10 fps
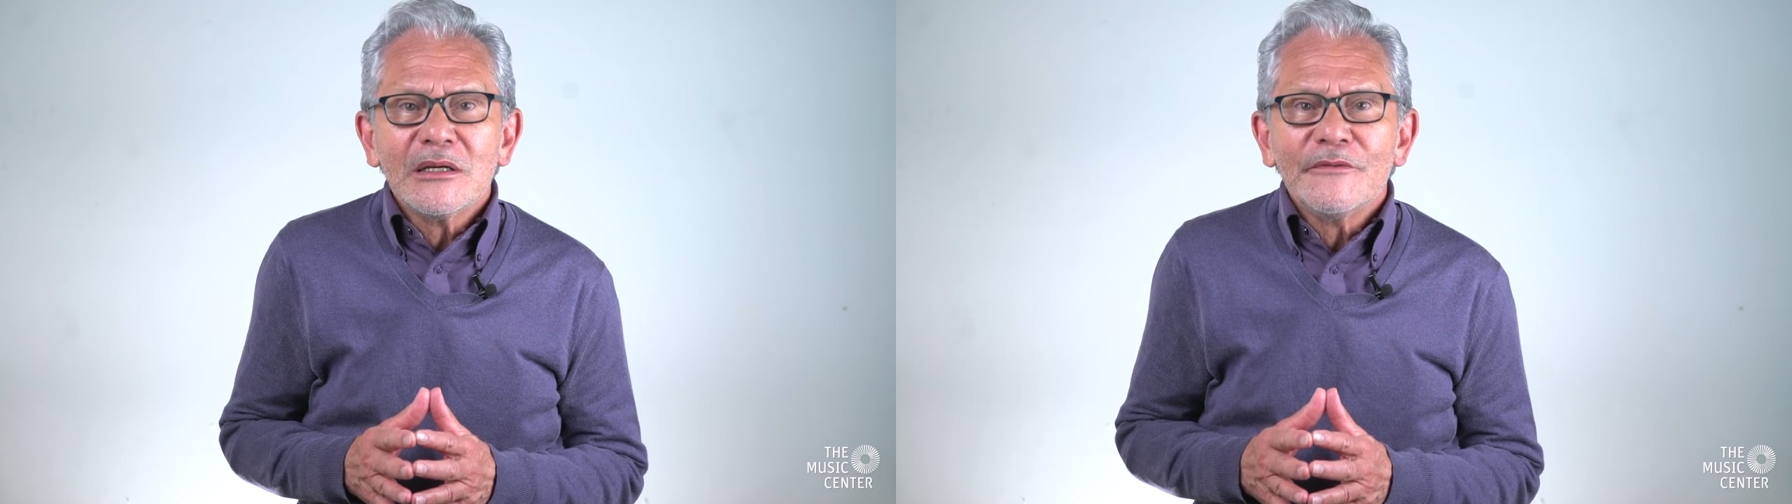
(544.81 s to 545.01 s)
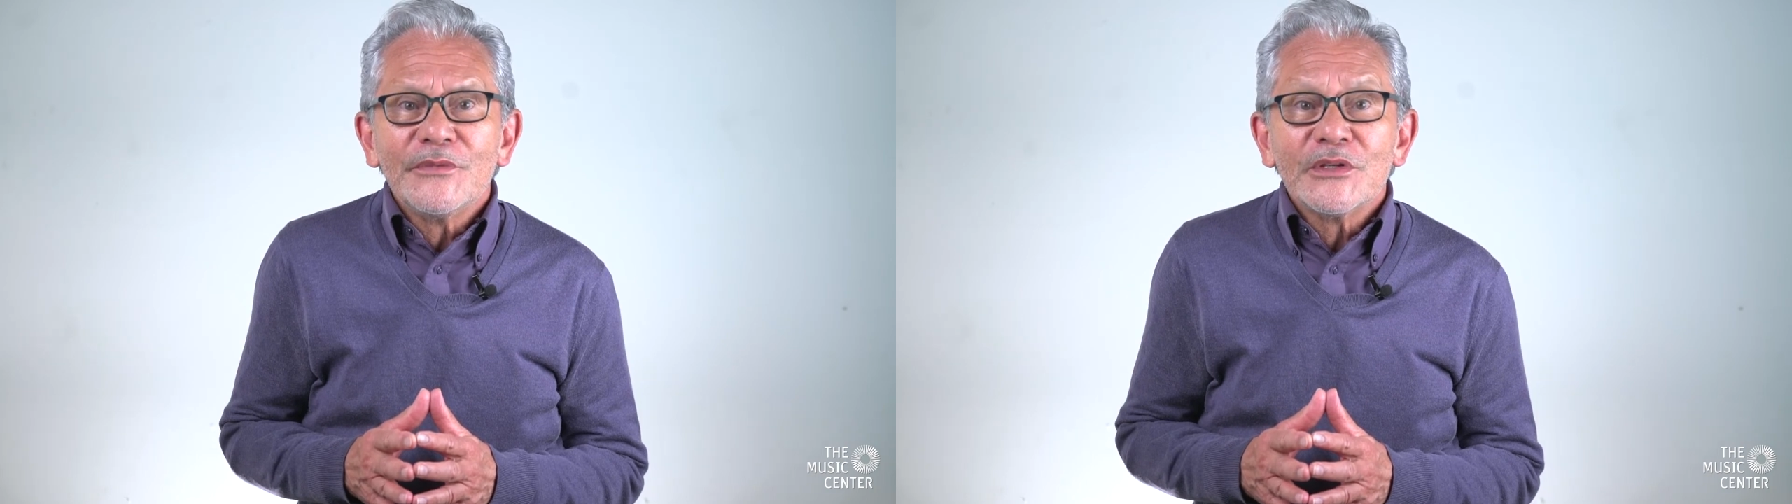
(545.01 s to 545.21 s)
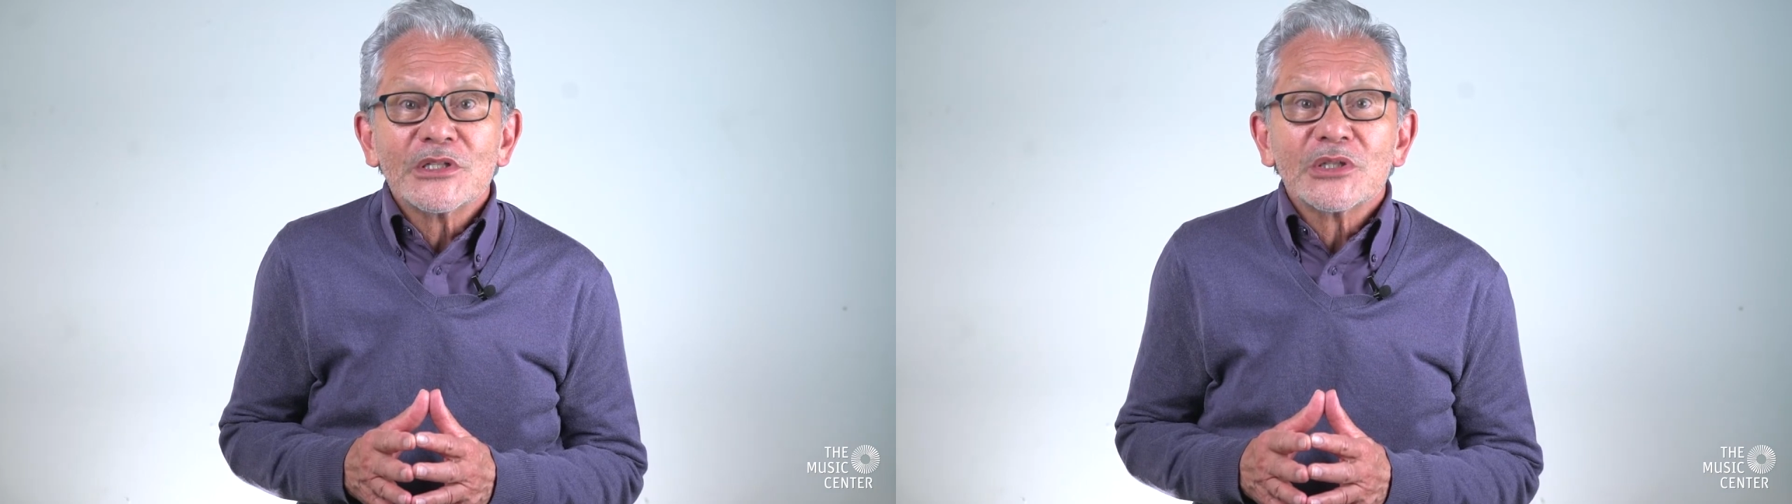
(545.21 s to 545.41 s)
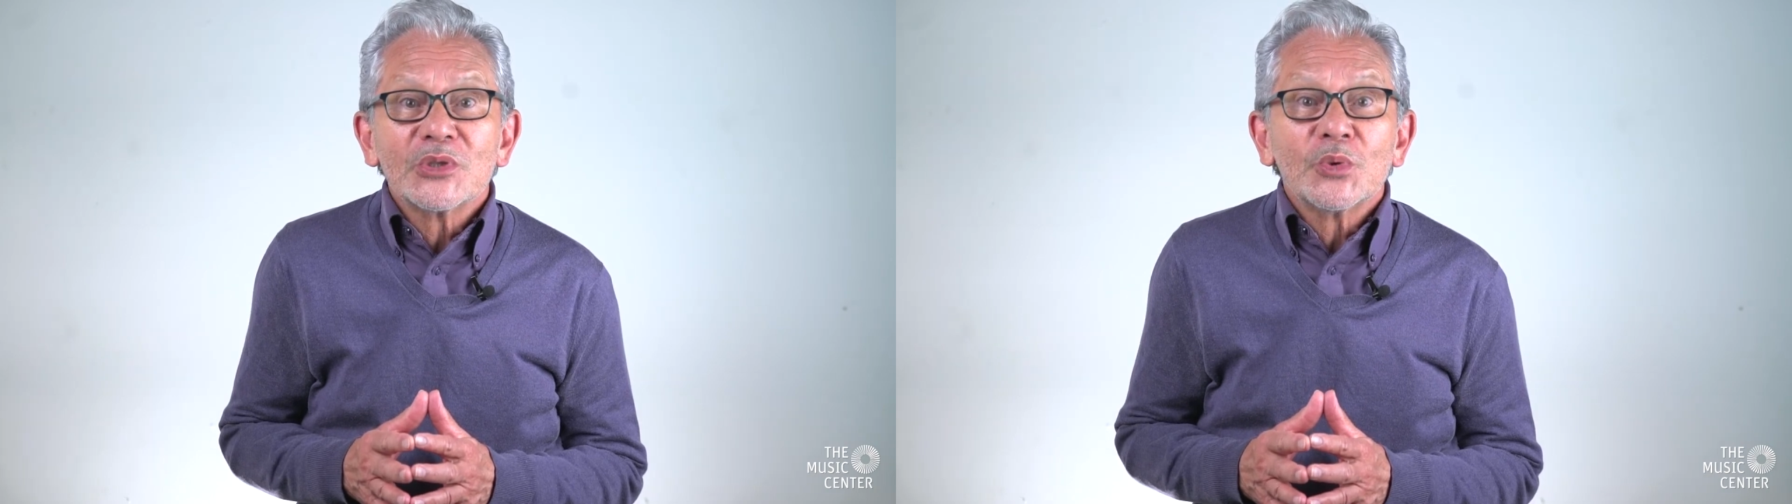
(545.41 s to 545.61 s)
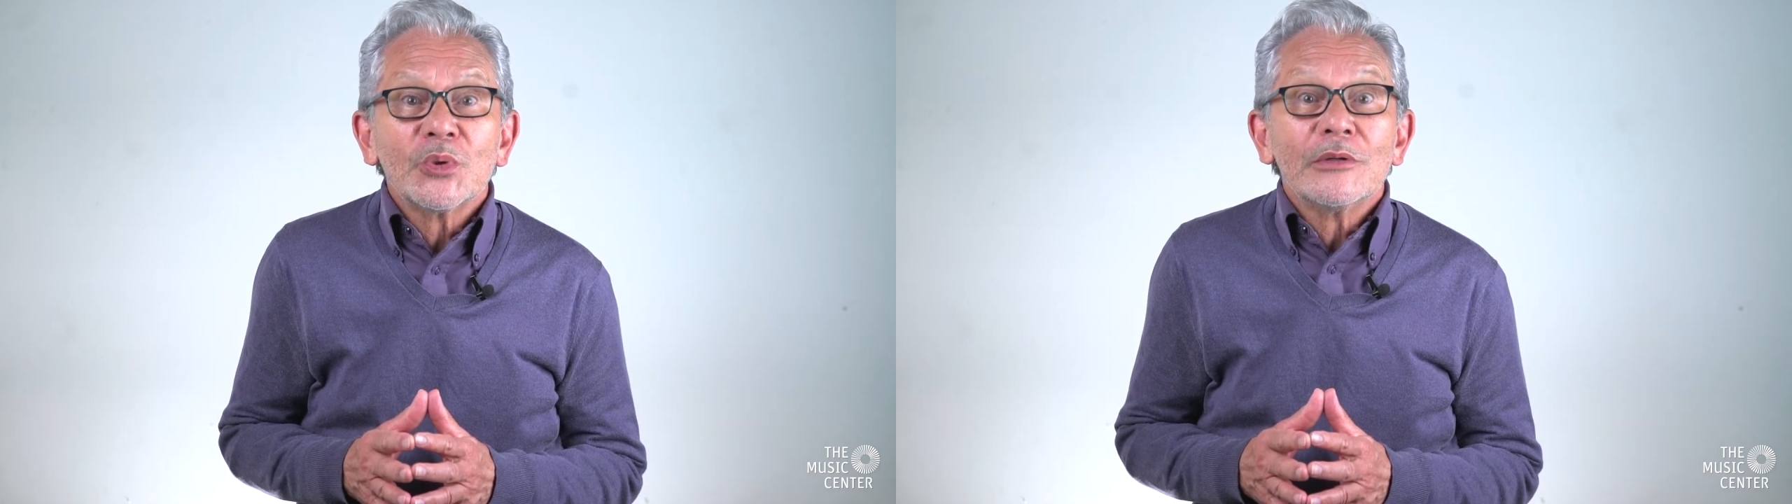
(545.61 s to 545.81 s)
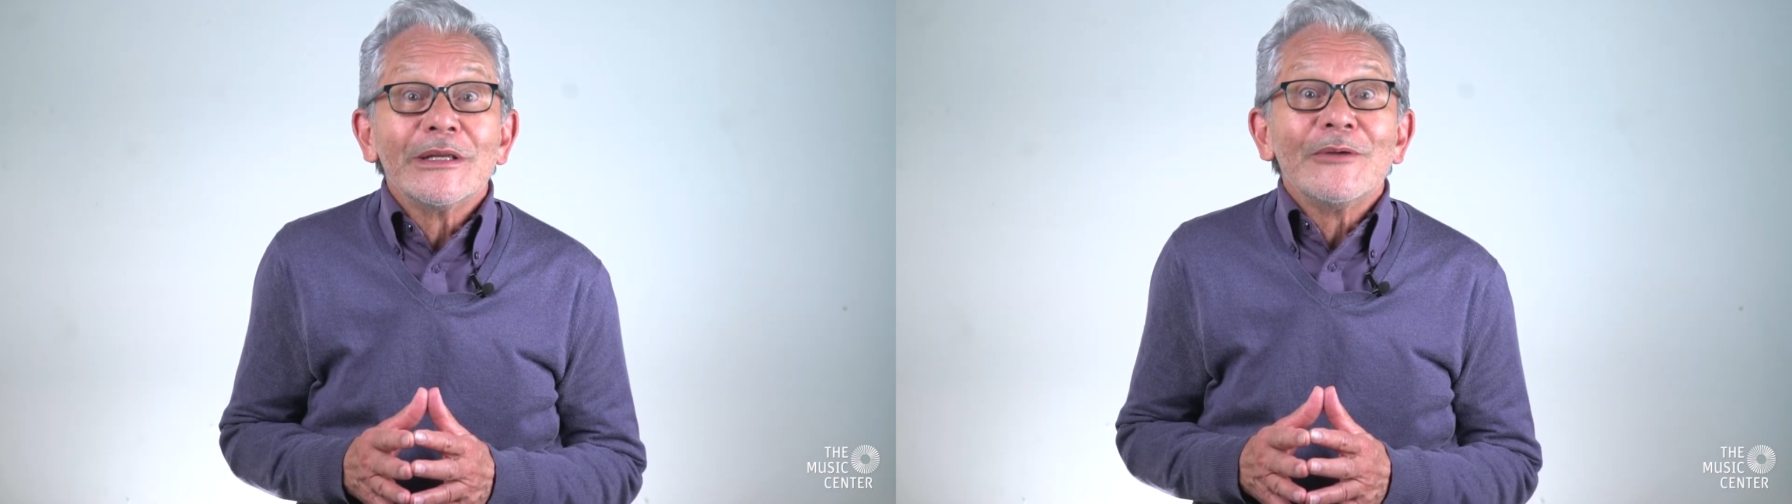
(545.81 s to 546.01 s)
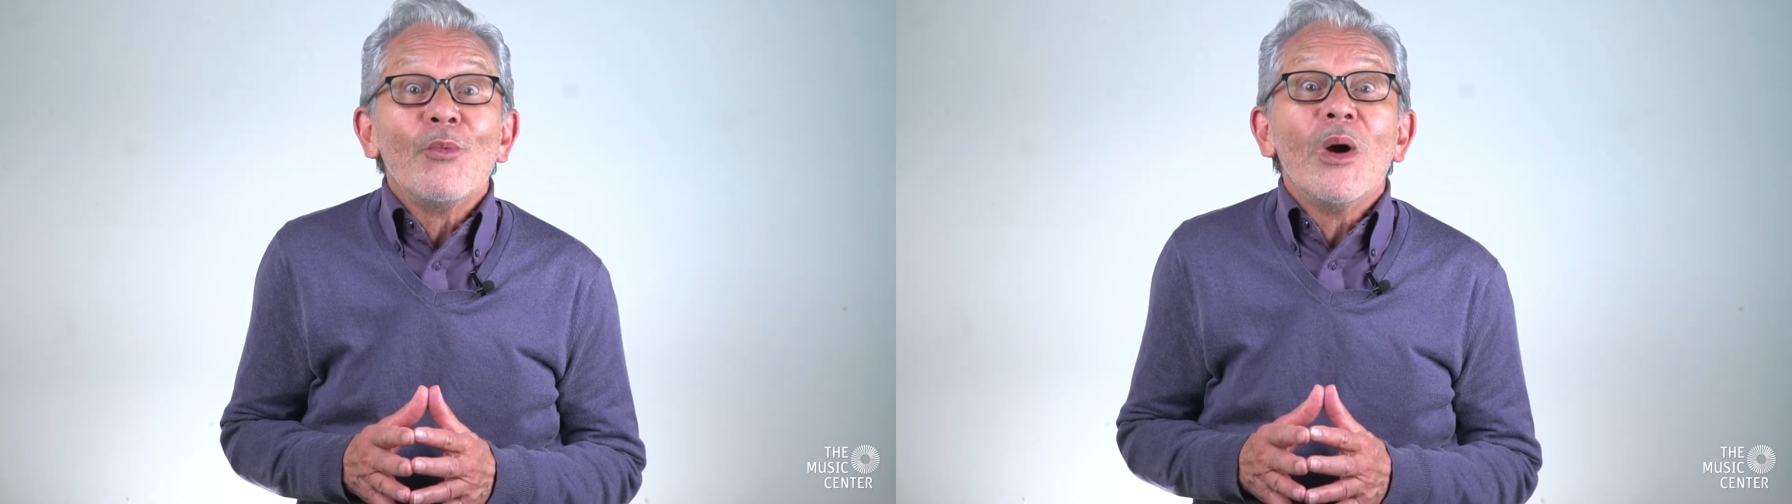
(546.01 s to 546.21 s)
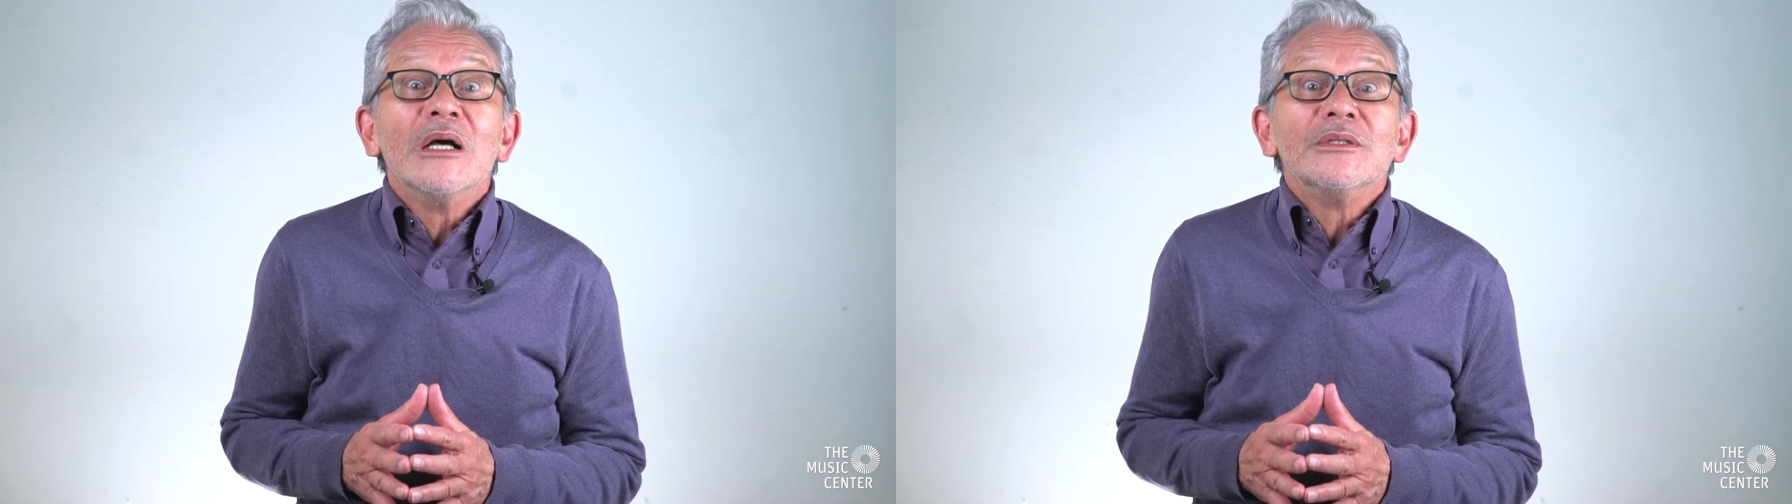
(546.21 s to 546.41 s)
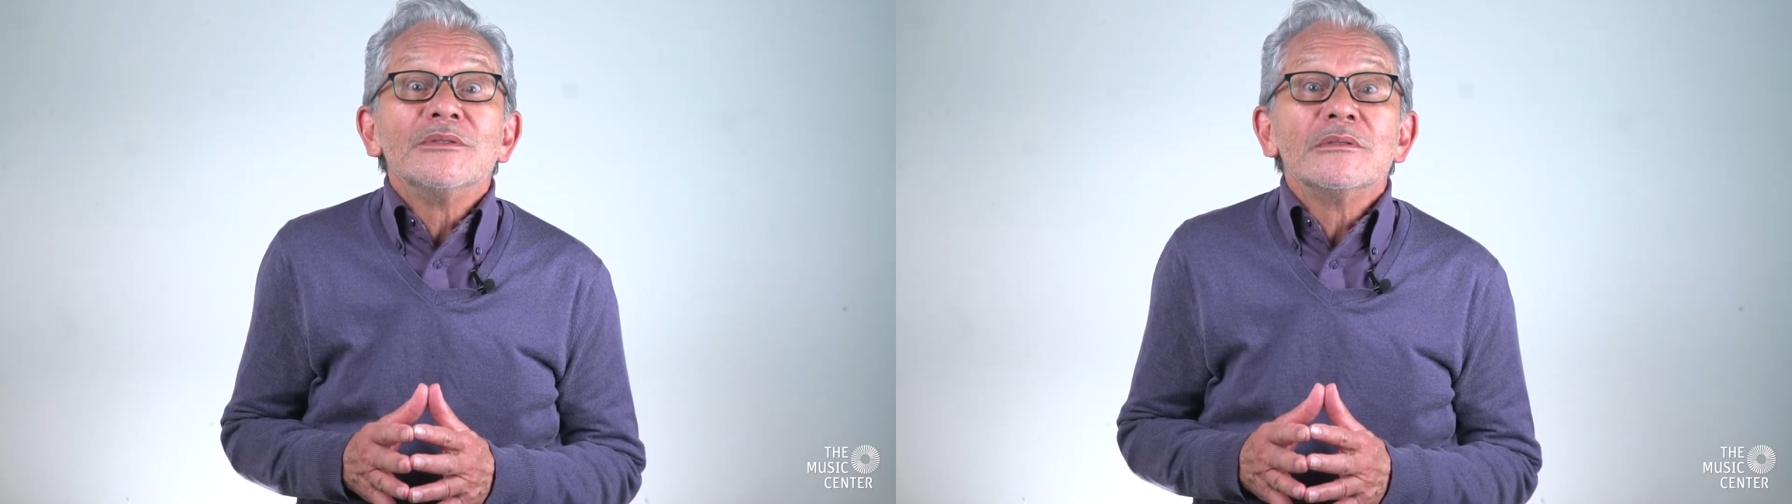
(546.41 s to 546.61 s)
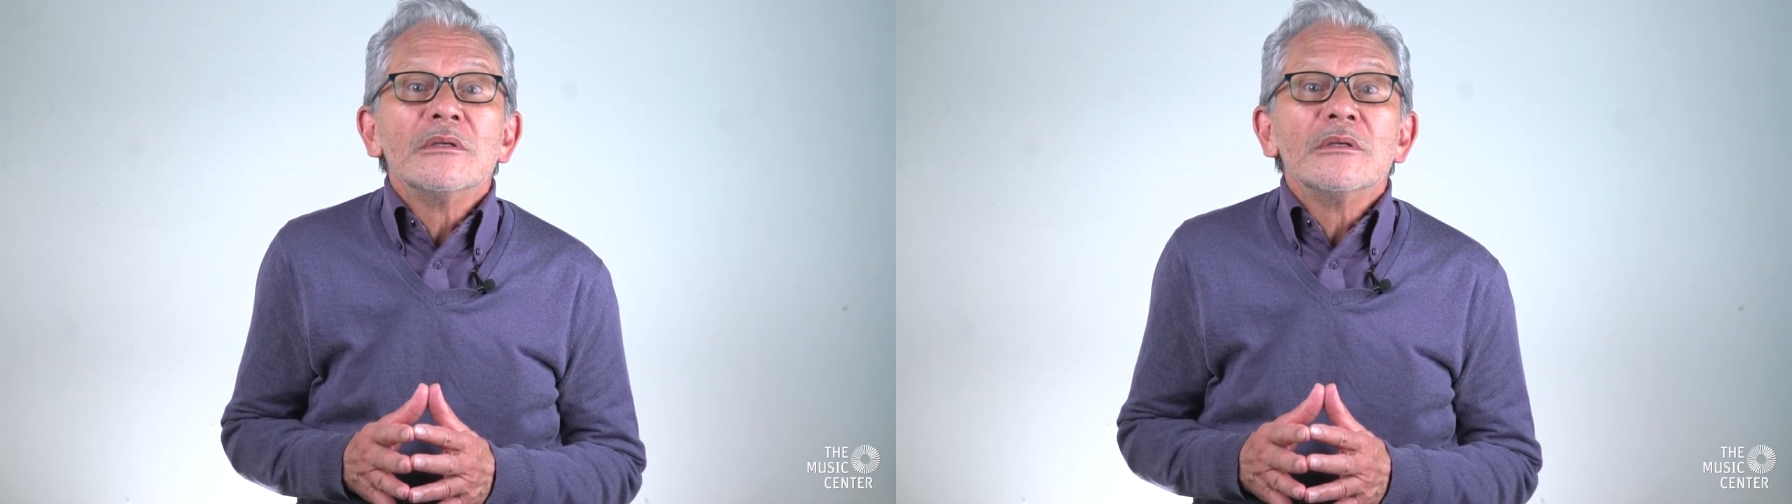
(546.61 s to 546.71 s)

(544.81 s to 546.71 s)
of the story was.